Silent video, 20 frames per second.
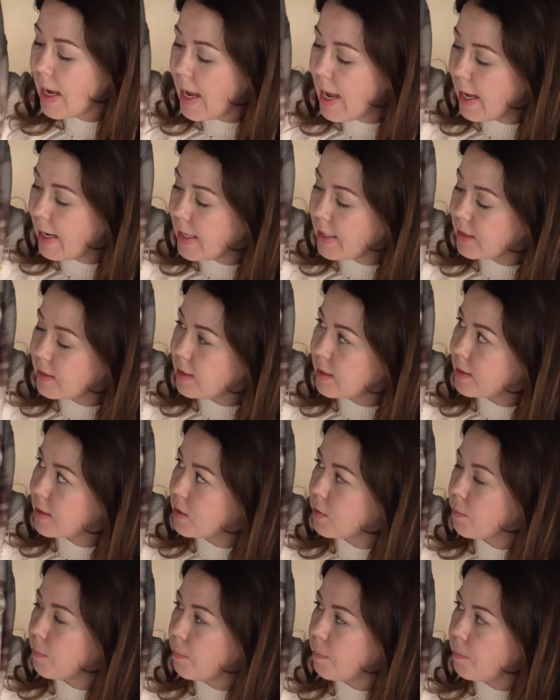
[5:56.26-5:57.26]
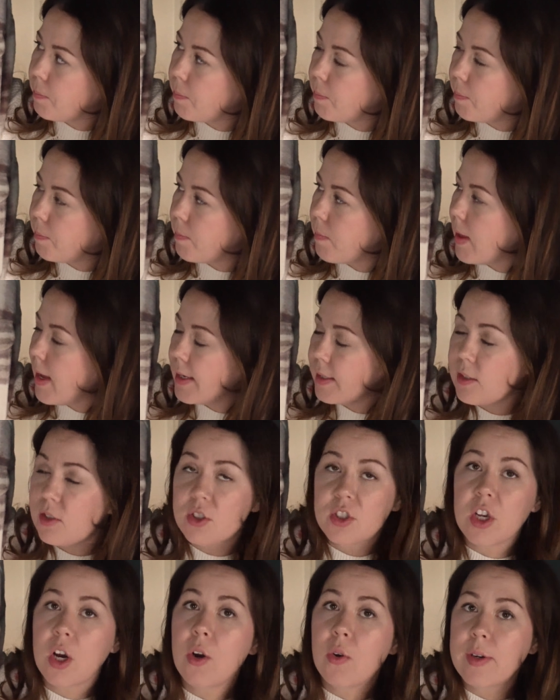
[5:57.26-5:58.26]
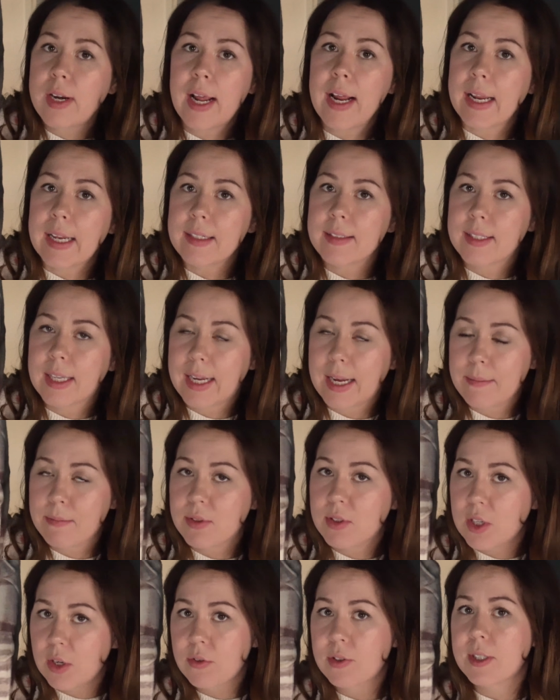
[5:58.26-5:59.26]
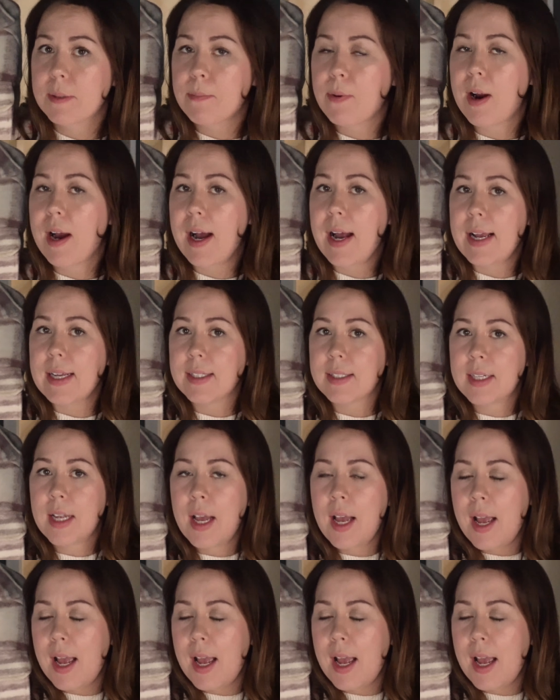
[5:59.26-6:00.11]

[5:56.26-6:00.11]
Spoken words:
and it's so nice. Like, I'm so surprised